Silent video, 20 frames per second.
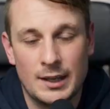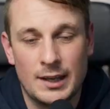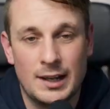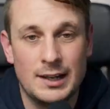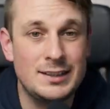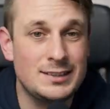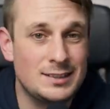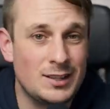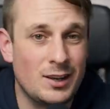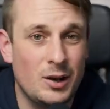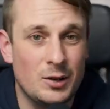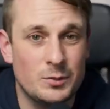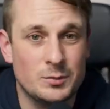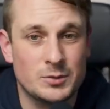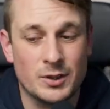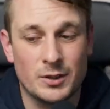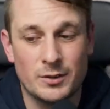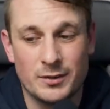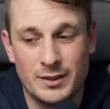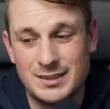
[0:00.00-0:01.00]
At least I hope
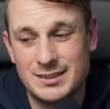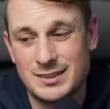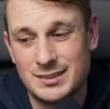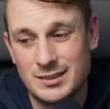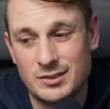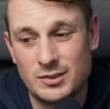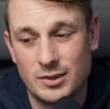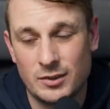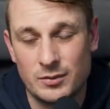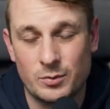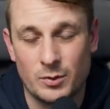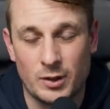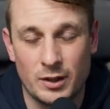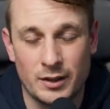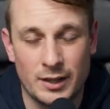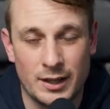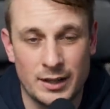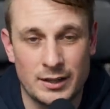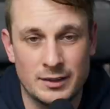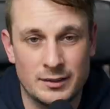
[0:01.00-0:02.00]
so. This is a tough
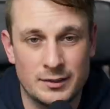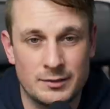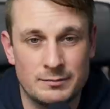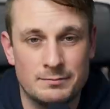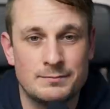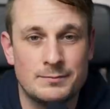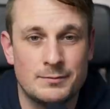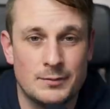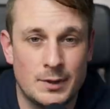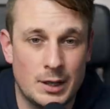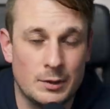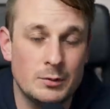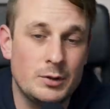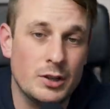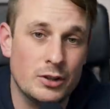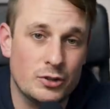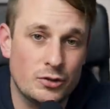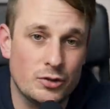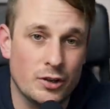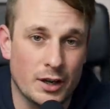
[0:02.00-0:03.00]
one and I'm
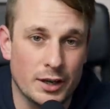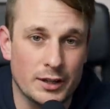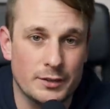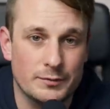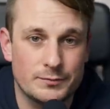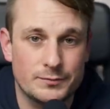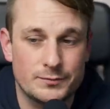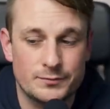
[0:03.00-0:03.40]
going to try.